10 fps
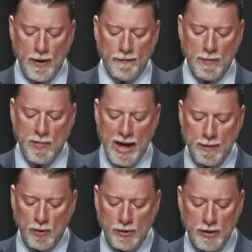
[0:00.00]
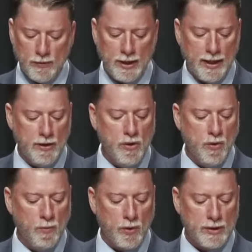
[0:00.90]
of the Bible using
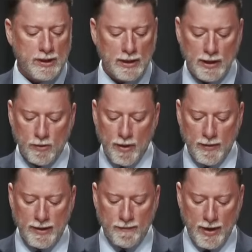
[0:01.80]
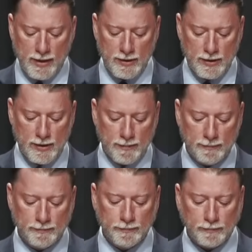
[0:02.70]
numerous literary devices.
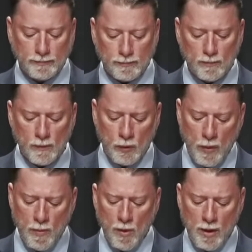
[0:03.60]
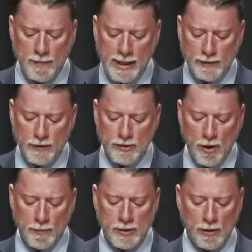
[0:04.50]
We will come back to the
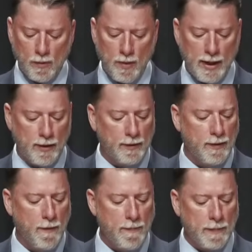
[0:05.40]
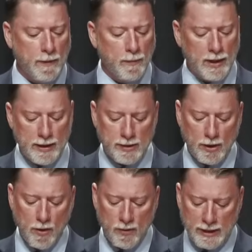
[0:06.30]
Psalms in a little while, but let's
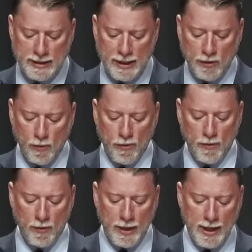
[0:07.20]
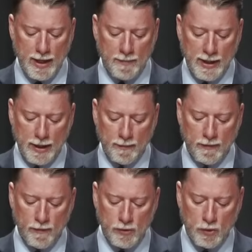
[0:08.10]
go to Ezekiel 30 and pick it up
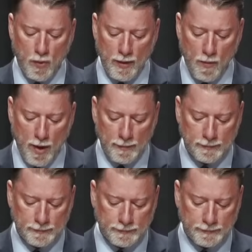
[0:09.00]
in verse 21.